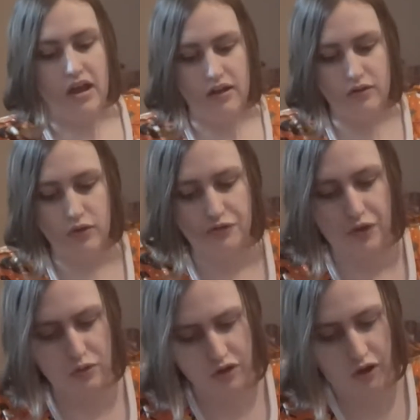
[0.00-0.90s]
No
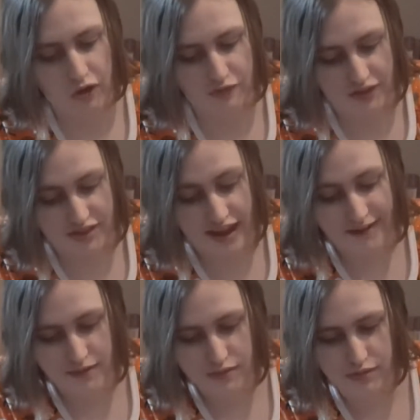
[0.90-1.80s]
fault of
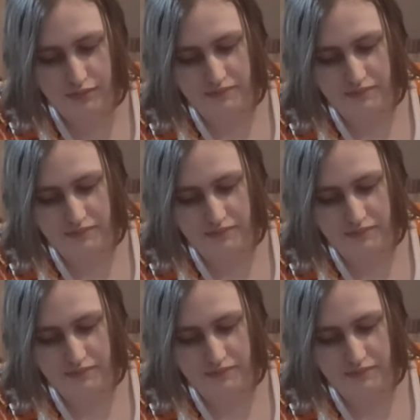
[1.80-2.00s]
theirs.